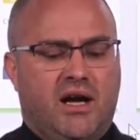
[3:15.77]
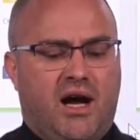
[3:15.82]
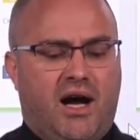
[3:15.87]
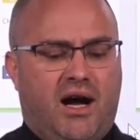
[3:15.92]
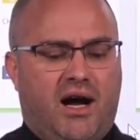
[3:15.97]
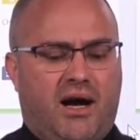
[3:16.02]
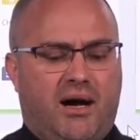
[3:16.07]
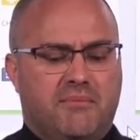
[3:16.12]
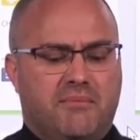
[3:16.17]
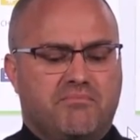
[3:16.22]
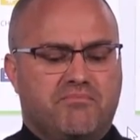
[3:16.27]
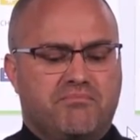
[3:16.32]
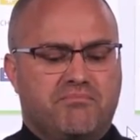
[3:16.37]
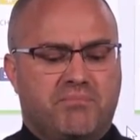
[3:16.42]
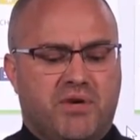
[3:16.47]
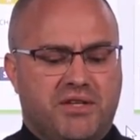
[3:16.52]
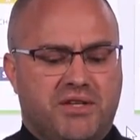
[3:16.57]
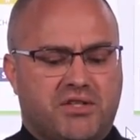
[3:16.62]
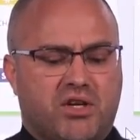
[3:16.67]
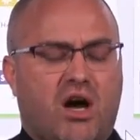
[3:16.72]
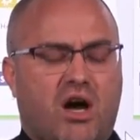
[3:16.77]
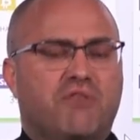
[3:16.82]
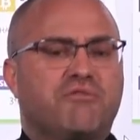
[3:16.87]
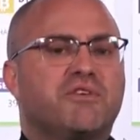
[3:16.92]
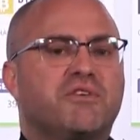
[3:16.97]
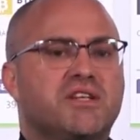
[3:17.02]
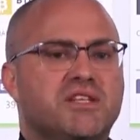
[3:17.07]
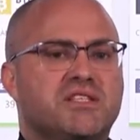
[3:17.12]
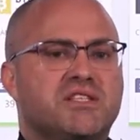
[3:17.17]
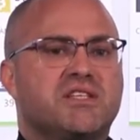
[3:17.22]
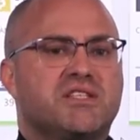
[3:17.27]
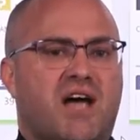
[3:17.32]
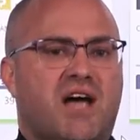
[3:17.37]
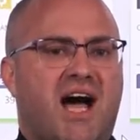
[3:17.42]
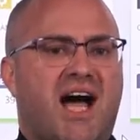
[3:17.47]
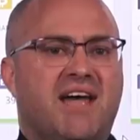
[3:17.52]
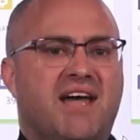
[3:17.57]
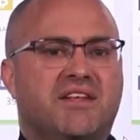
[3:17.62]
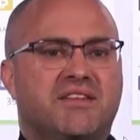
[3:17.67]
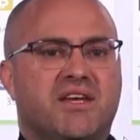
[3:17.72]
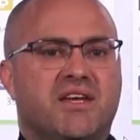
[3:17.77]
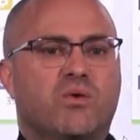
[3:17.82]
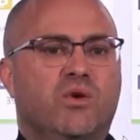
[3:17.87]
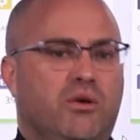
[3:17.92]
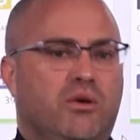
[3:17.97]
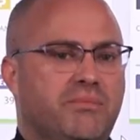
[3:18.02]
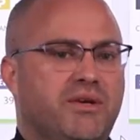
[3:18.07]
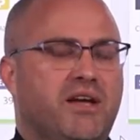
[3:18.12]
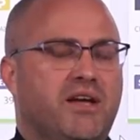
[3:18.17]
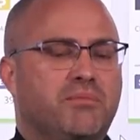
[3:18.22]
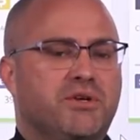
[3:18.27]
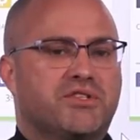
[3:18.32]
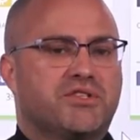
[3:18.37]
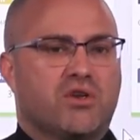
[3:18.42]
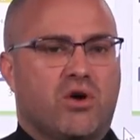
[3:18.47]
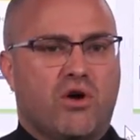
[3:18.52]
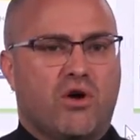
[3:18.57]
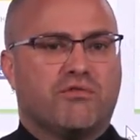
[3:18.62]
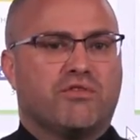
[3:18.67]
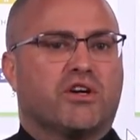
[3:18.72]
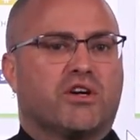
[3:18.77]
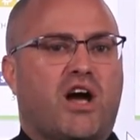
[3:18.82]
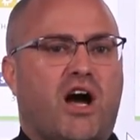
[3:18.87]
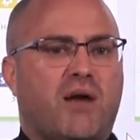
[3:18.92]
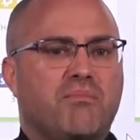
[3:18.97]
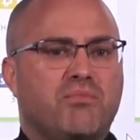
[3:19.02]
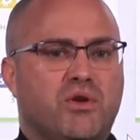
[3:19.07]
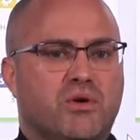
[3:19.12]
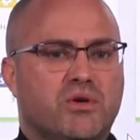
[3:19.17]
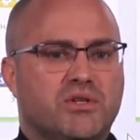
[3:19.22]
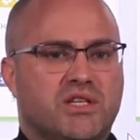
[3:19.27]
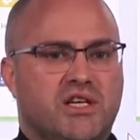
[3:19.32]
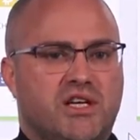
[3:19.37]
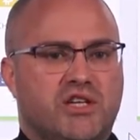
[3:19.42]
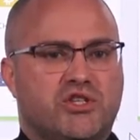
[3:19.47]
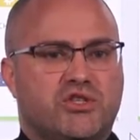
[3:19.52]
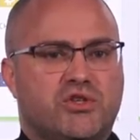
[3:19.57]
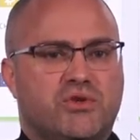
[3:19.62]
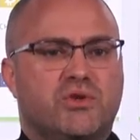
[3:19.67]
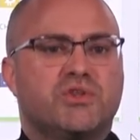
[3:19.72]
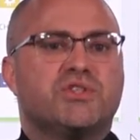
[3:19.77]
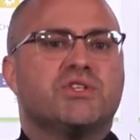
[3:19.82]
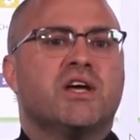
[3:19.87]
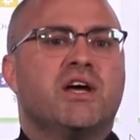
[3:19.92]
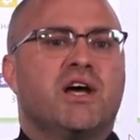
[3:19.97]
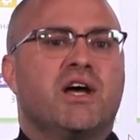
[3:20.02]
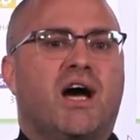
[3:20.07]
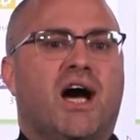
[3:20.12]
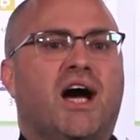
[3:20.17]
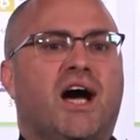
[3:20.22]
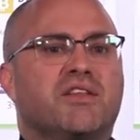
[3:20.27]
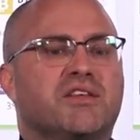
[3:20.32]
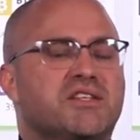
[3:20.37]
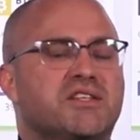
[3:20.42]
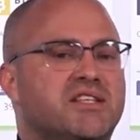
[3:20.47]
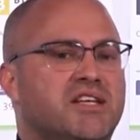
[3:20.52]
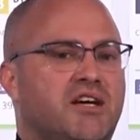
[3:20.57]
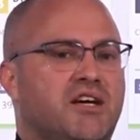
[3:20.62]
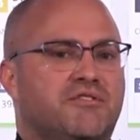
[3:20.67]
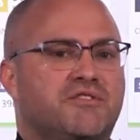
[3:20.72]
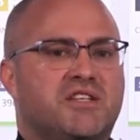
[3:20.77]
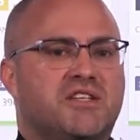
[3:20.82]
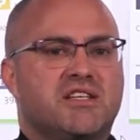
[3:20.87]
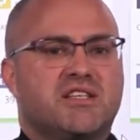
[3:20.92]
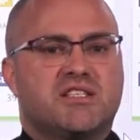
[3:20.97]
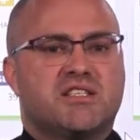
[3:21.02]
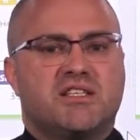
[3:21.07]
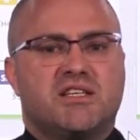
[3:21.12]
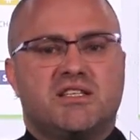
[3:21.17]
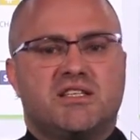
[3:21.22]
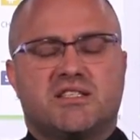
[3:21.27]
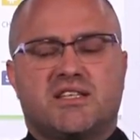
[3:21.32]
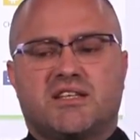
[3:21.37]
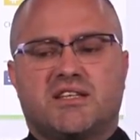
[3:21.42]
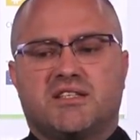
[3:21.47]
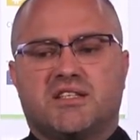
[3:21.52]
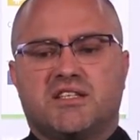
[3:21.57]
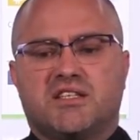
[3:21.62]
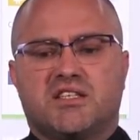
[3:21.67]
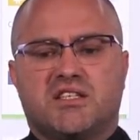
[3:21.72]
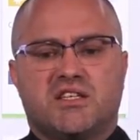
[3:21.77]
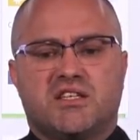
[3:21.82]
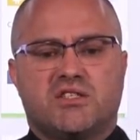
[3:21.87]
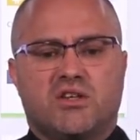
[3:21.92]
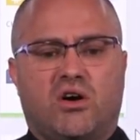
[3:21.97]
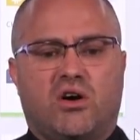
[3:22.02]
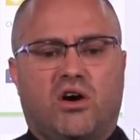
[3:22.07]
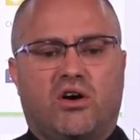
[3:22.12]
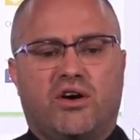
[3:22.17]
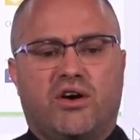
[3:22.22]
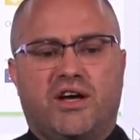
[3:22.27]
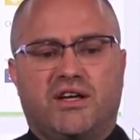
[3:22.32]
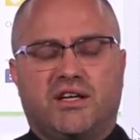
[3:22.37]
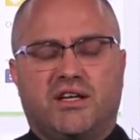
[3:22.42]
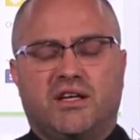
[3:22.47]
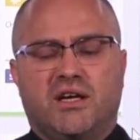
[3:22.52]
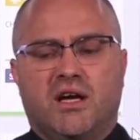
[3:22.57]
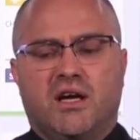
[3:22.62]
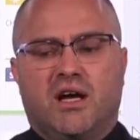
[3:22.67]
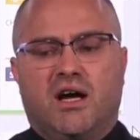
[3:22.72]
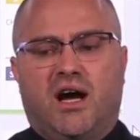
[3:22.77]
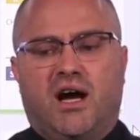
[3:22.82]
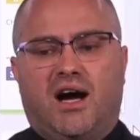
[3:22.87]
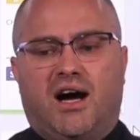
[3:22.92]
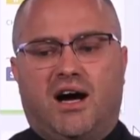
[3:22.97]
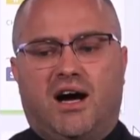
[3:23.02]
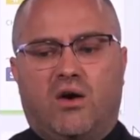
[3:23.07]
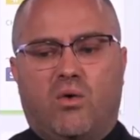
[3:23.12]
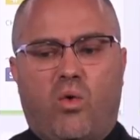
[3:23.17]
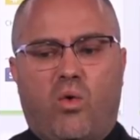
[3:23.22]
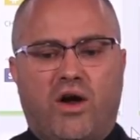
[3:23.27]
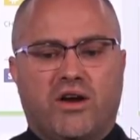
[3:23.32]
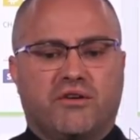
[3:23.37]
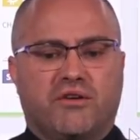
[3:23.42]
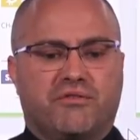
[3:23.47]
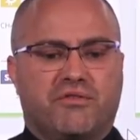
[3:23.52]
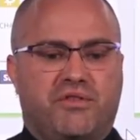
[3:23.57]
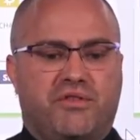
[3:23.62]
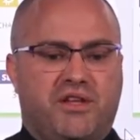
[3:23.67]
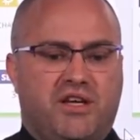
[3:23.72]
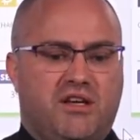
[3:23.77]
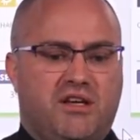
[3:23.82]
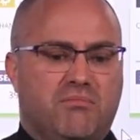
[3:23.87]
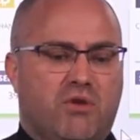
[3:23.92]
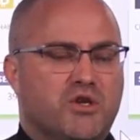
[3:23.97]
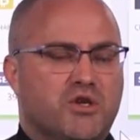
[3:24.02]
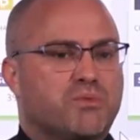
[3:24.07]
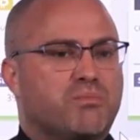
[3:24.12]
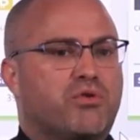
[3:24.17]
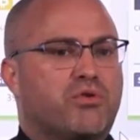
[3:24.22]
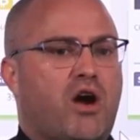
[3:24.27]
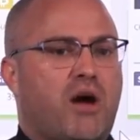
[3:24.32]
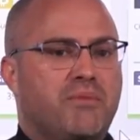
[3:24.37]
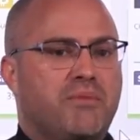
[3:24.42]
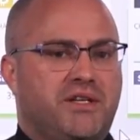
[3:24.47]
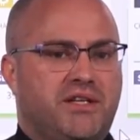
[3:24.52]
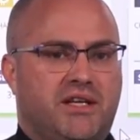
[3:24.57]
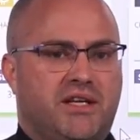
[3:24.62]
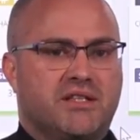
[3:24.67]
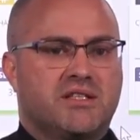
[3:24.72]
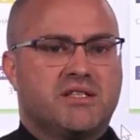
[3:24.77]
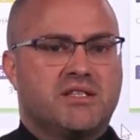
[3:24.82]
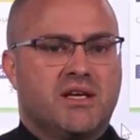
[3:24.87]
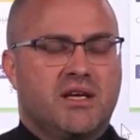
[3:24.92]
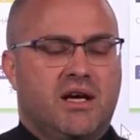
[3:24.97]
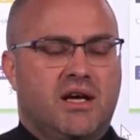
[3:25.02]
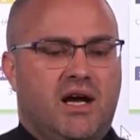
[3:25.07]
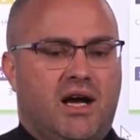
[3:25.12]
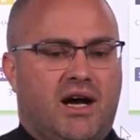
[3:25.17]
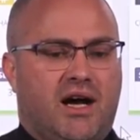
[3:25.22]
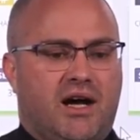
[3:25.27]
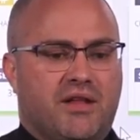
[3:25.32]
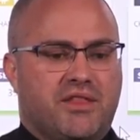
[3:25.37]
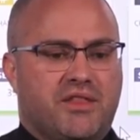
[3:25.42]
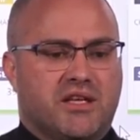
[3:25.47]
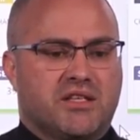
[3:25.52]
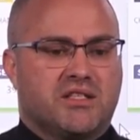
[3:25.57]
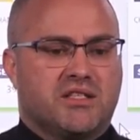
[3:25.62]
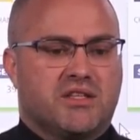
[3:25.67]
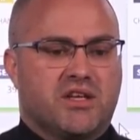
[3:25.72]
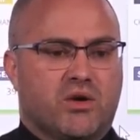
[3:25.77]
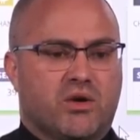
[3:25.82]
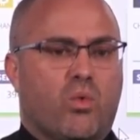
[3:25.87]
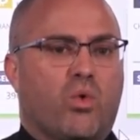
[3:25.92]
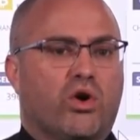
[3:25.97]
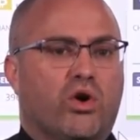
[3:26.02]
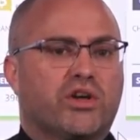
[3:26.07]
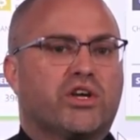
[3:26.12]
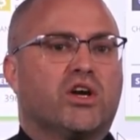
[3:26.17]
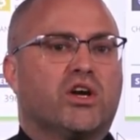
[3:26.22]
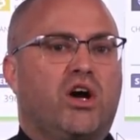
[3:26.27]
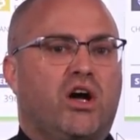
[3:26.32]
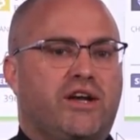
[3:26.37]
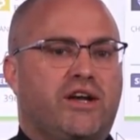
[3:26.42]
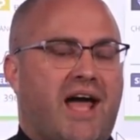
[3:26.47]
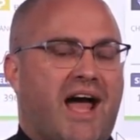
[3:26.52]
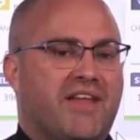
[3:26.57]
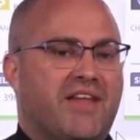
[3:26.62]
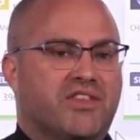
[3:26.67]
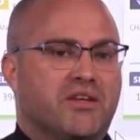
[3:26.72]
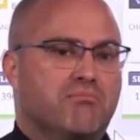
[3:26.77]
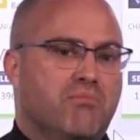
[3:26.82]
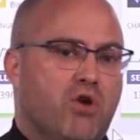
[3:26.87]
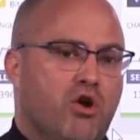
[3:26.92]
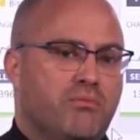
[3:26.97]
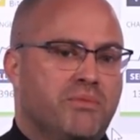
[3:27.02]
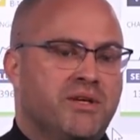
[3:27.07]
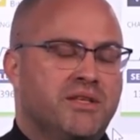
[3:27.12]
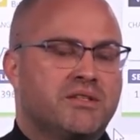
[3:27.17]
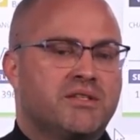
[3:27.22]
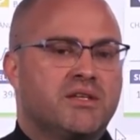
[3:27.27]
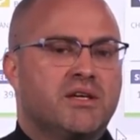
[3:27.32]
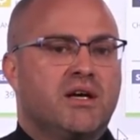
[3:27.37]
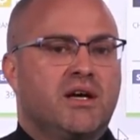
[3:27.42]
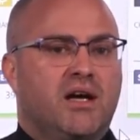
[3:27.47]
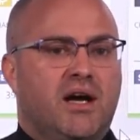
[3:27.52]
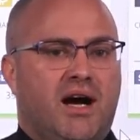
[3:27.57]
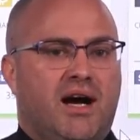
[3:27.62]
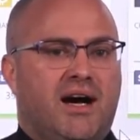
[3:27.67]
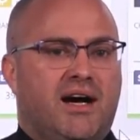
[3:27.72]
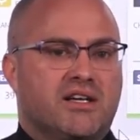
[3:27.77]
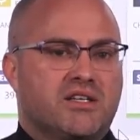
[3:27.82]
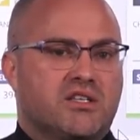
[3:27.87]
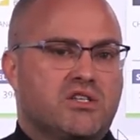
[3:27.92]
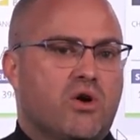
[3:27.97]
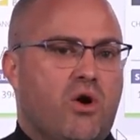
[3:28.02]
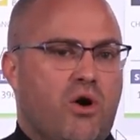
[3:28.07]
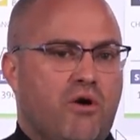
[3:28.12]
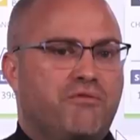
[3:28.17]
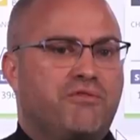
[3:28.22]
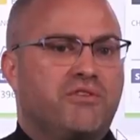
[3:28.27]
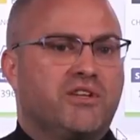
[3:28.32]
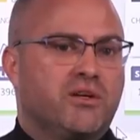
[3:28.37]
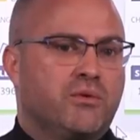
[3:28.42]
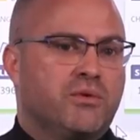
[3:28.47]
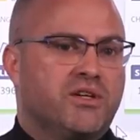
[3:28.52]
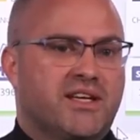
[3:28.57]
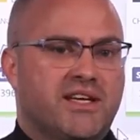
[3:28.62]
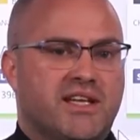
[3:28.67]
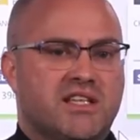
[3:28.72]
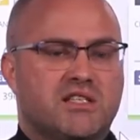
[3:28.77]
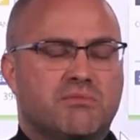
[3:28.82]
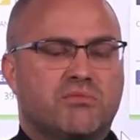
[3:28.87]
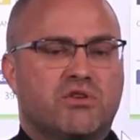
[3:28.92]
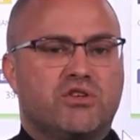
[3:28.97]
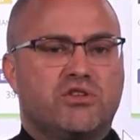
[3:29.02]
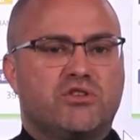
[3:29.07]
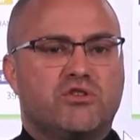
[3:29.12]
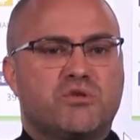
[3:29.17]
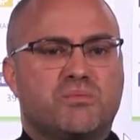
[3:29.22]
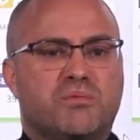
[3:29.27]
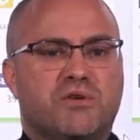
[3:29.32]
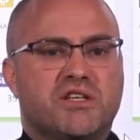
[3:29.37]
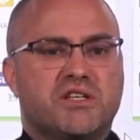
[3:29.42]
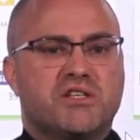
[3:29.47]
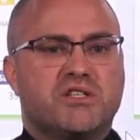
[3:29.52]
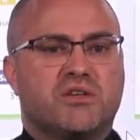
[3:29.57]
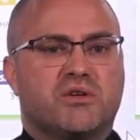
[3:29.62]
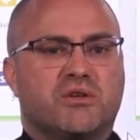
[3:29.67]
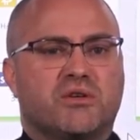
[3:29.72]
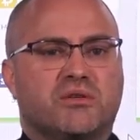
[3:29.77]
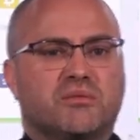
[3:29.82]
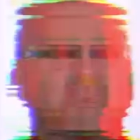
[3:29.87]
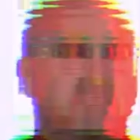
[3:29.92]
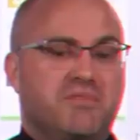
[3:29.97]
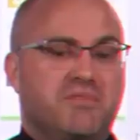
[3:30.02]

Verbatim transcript: Um, but confidence is high that they will be able to overcome those issues. Uh, the CFTC says that this is already uh, one of the most prominent uh, things that they're working on at the moment. Uh, so hopefully we get some good news pretty soon.